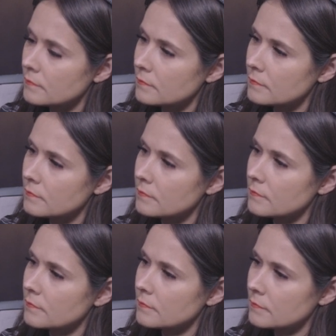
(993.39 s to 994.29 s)

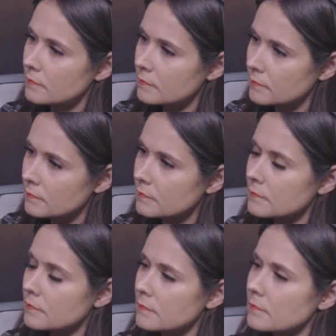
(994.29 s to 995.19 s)

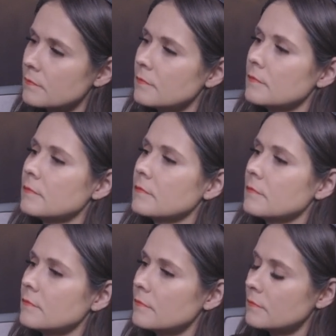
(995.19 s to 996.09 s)

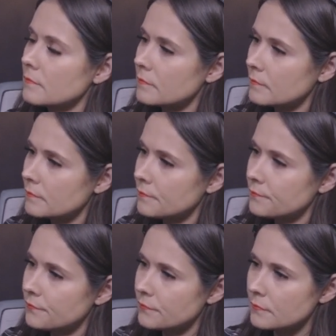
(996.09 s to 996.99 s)

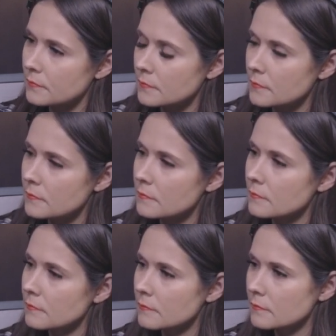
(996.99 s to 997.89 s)

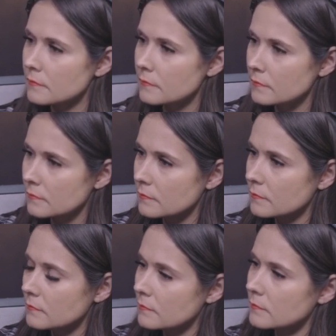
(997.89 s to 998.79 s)

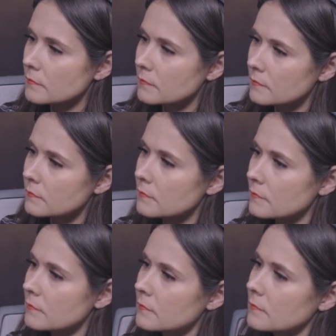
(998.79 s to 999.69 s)

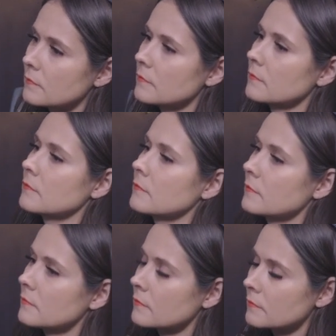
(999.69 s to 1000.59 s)

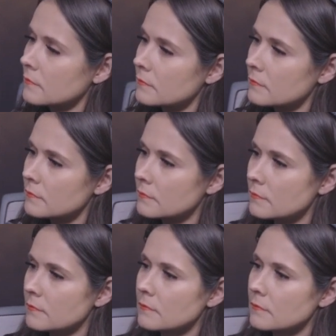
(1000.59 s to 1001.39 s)
(not speaking)